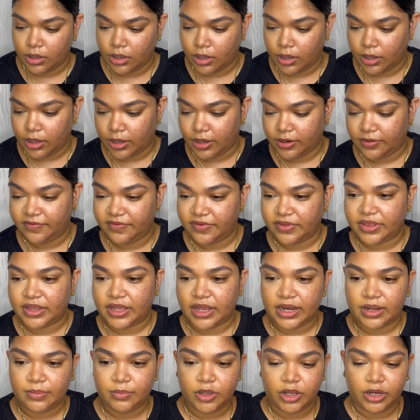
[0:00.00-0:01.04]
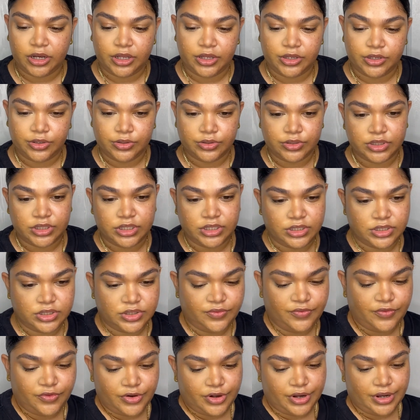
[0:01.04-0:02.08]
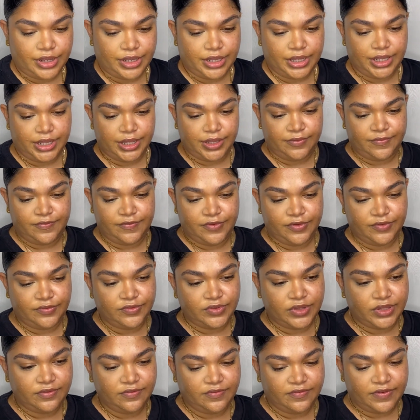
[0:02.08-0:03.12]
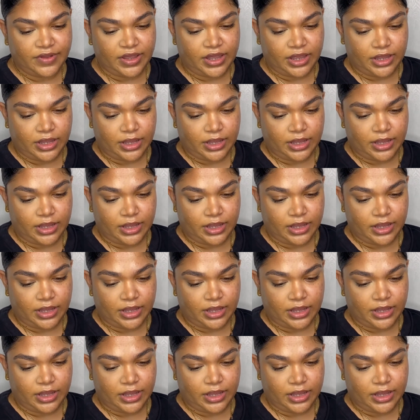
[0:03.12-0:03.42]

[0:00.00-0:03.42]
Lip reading: And for that, I'm gonna use the Sephora E55.